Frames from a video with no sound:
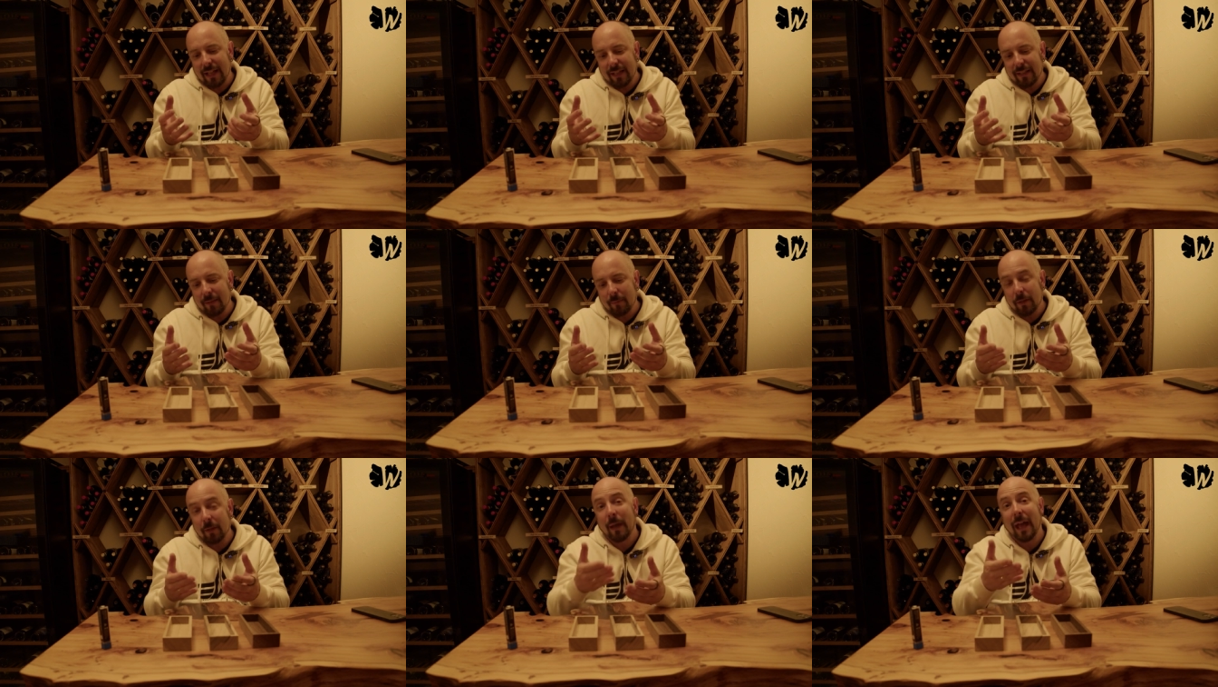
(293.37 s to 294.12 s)
like the,
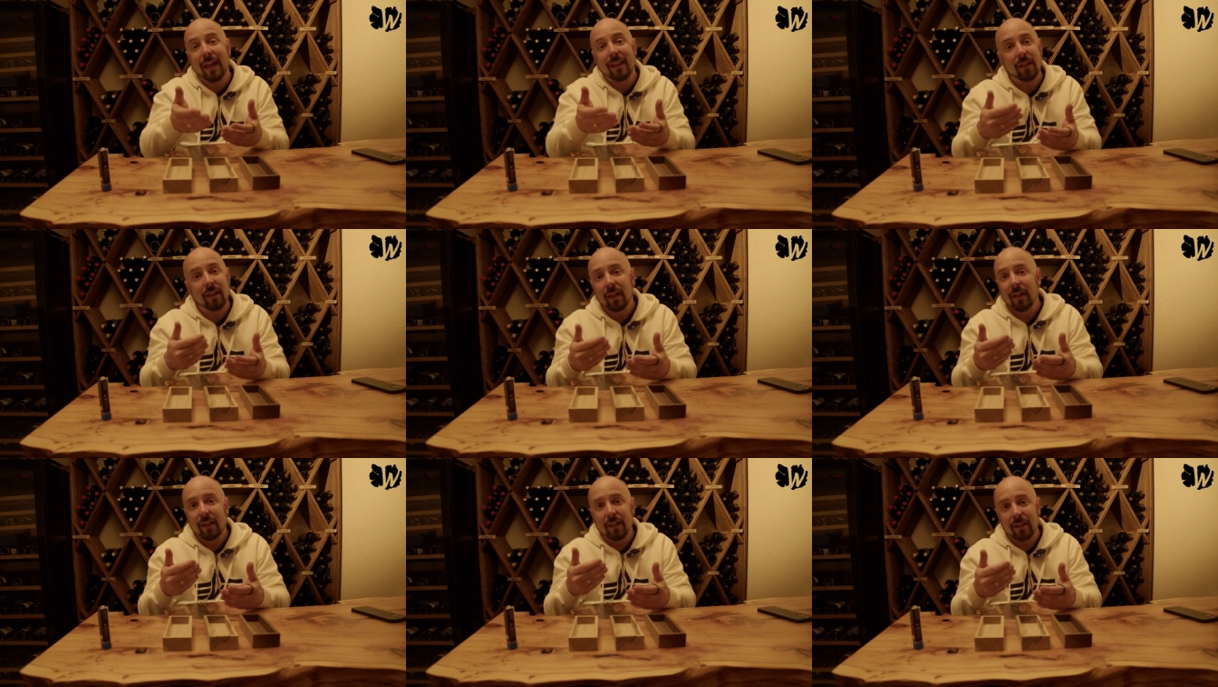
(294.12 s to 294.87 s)
the path
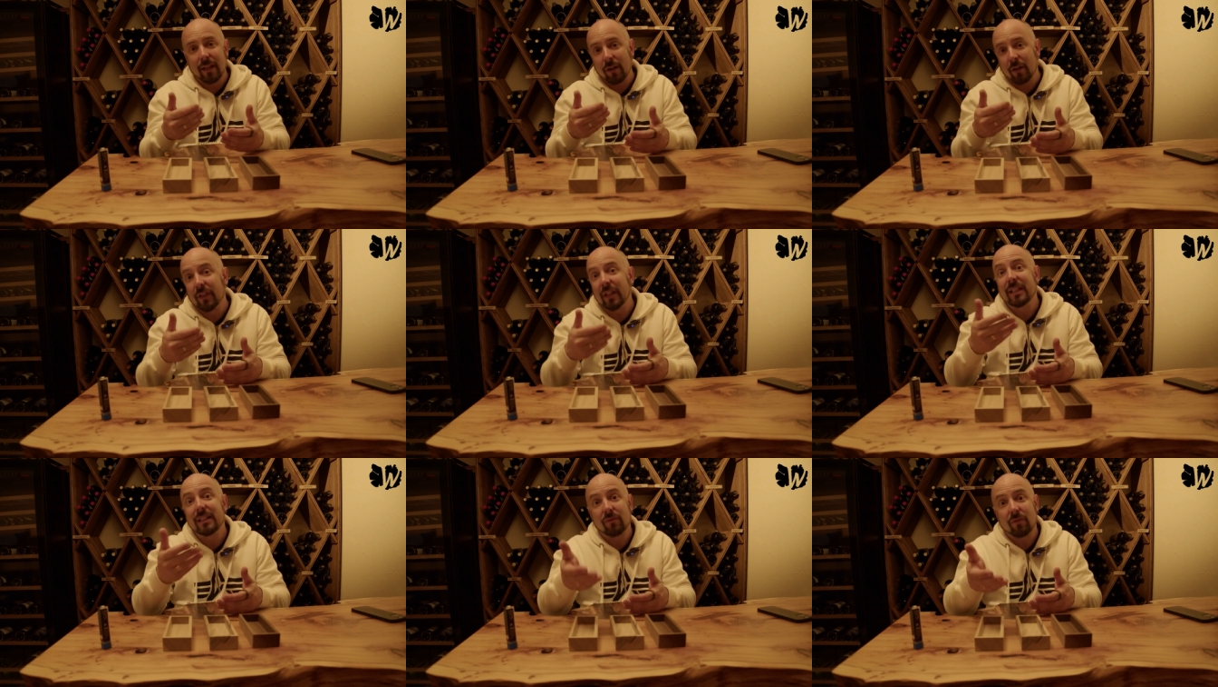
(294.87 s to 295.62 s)
that of the
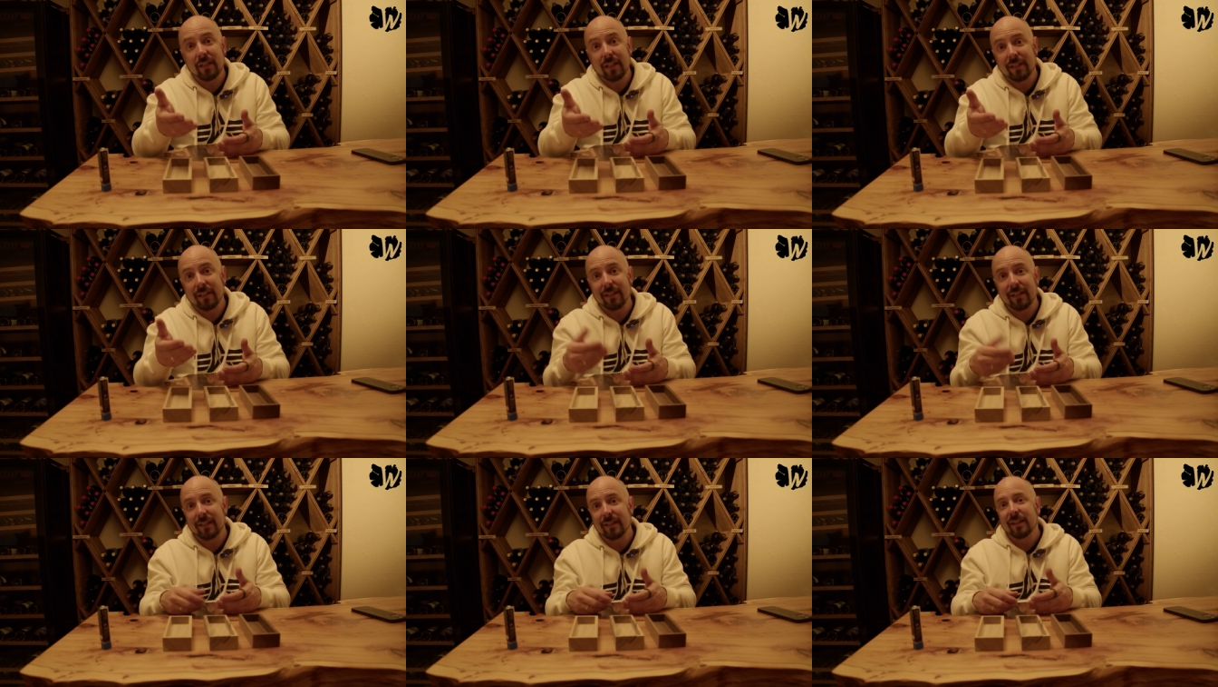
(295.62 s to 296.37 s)
least
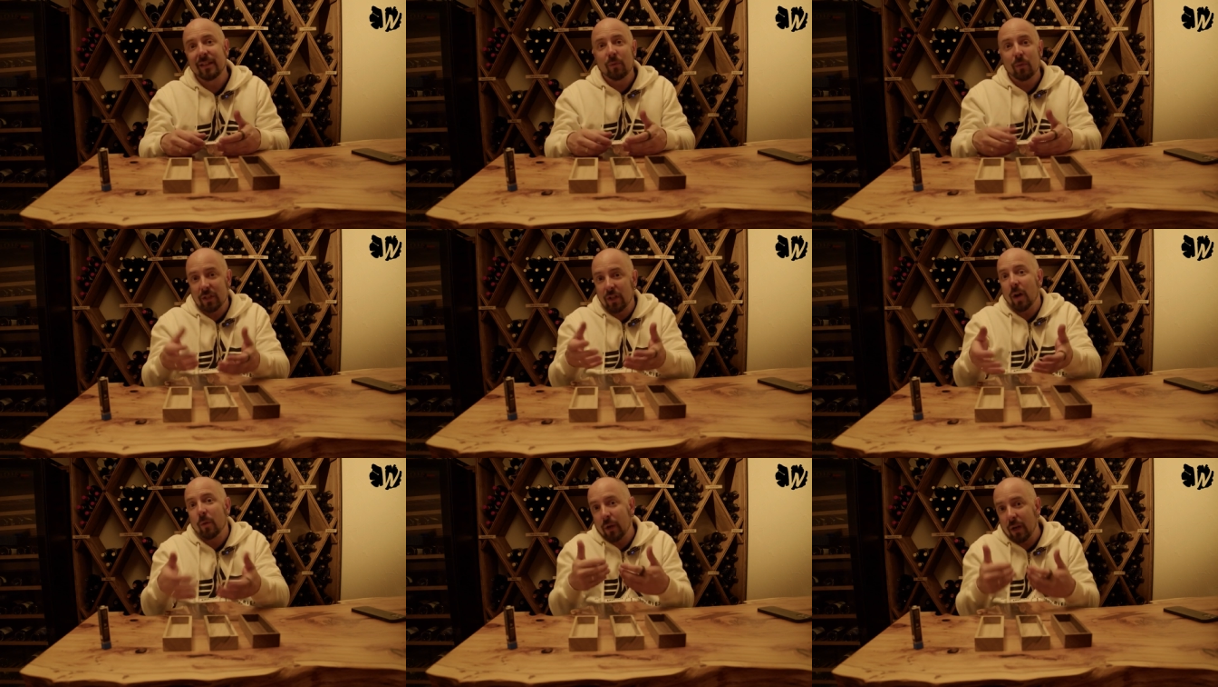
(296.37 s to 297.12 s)
resistance was
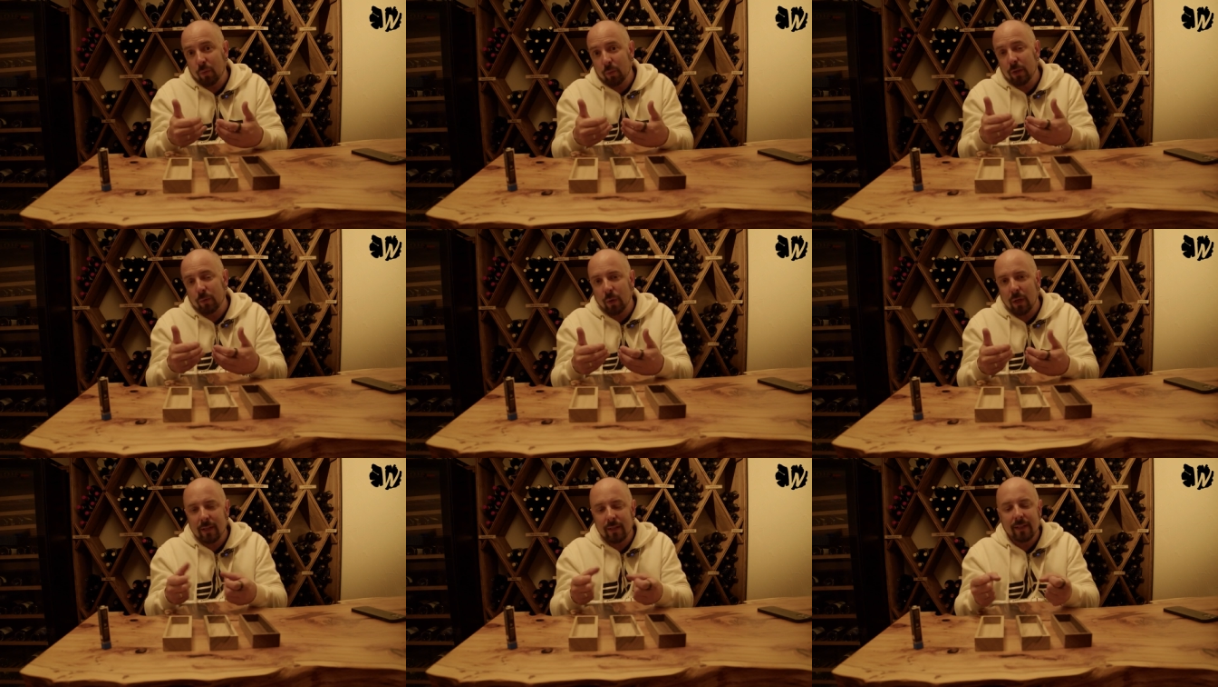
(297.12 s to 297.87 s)
not where the wood
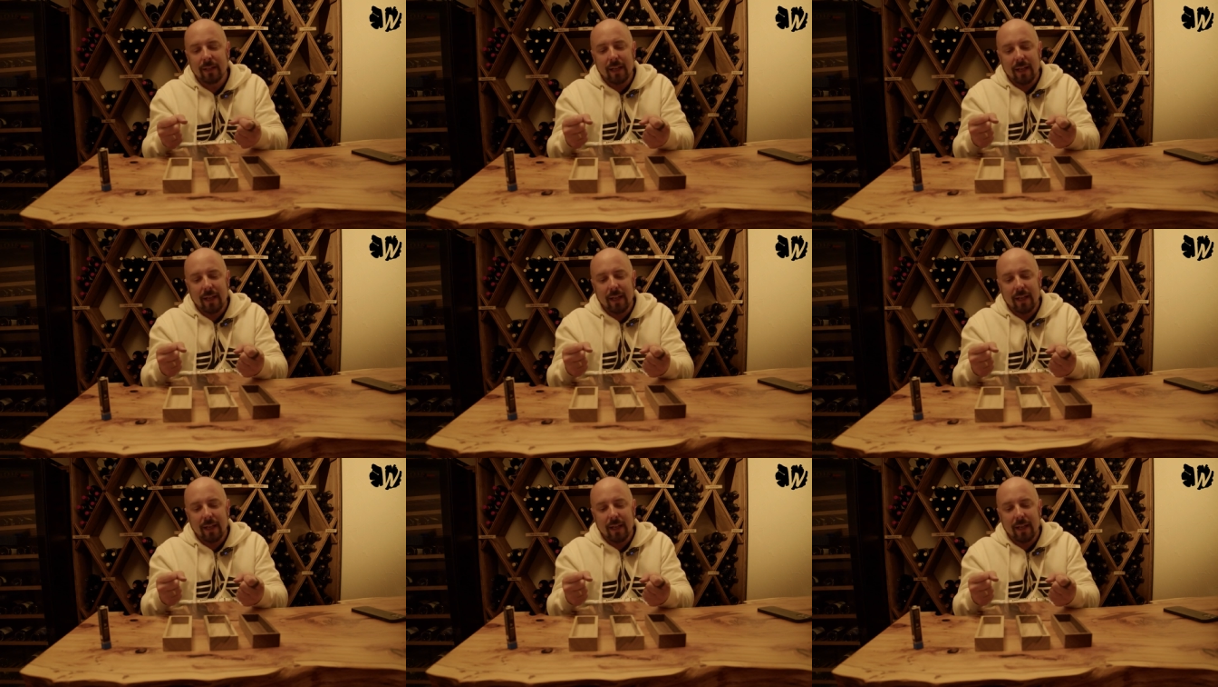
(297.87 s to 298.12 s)
was.